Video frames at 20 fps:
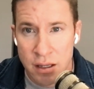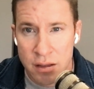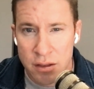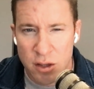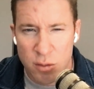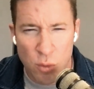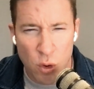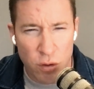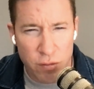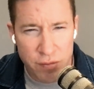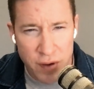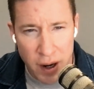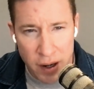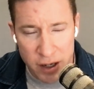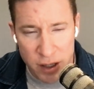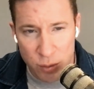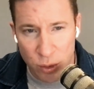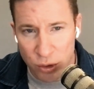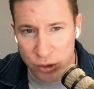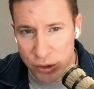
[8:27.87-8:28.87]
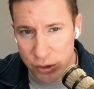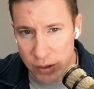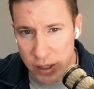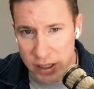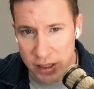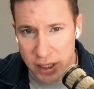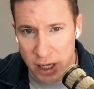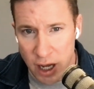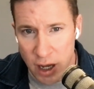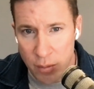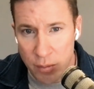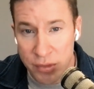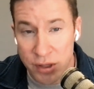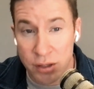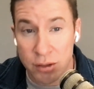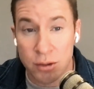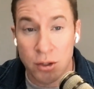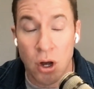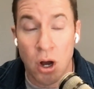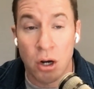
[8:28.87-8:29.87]
The more variable your income, the
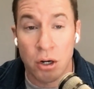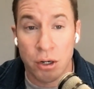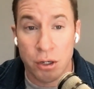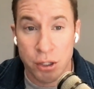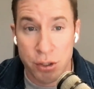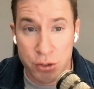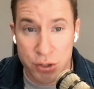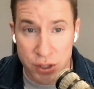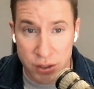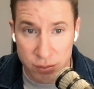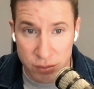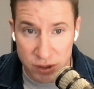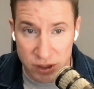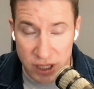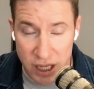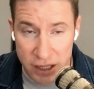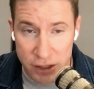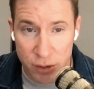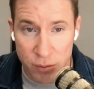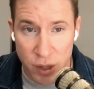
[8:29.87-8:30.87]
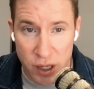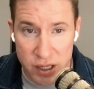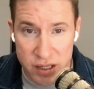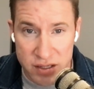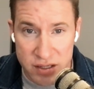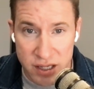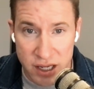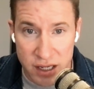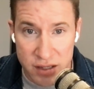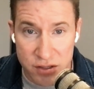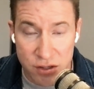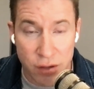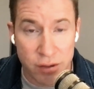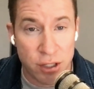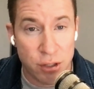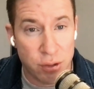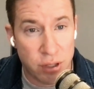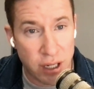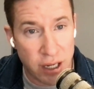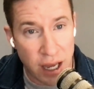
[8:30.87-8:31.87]
longer you should let your money sit so that
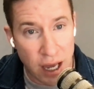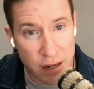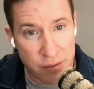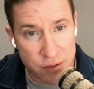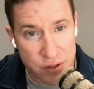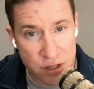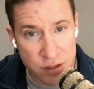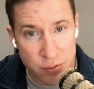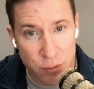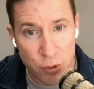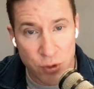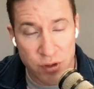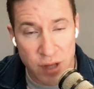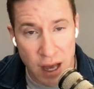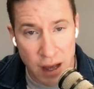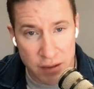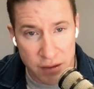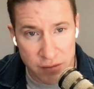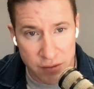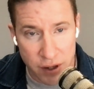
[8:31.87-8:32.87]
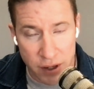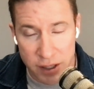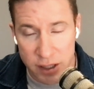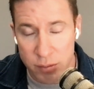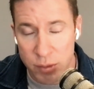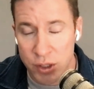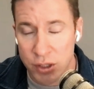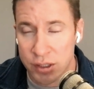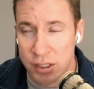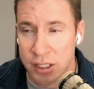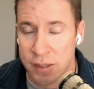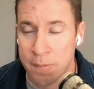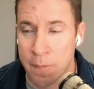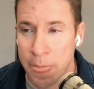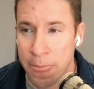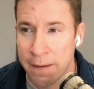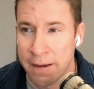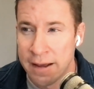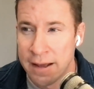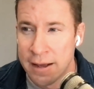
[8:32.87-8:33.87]
you can kind of smooth out the variability.
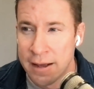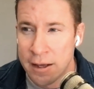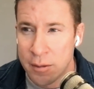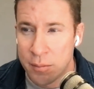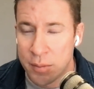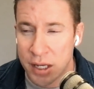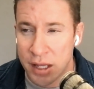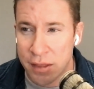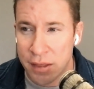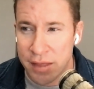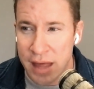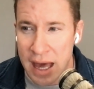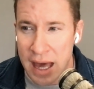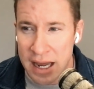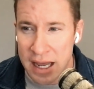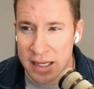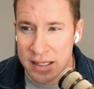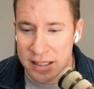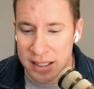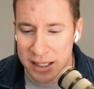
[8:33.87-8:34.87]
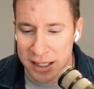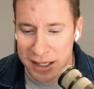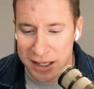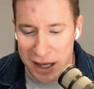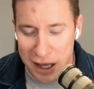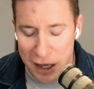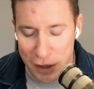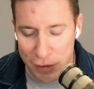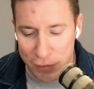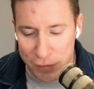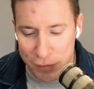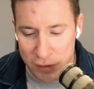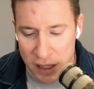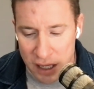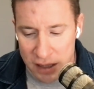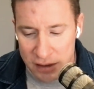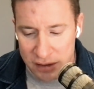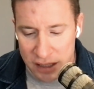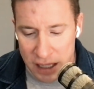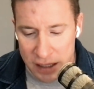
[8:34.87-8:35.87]
But that idea of
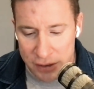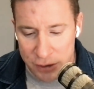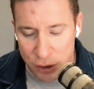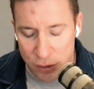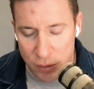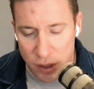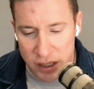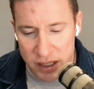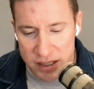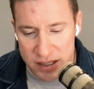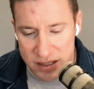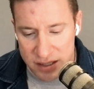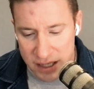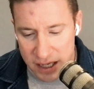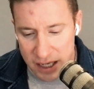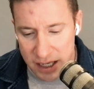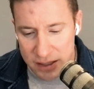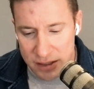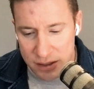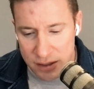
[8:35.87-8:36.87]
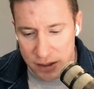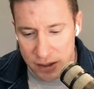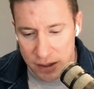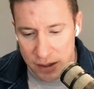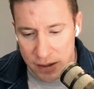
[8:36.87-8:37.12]
letting your money sit,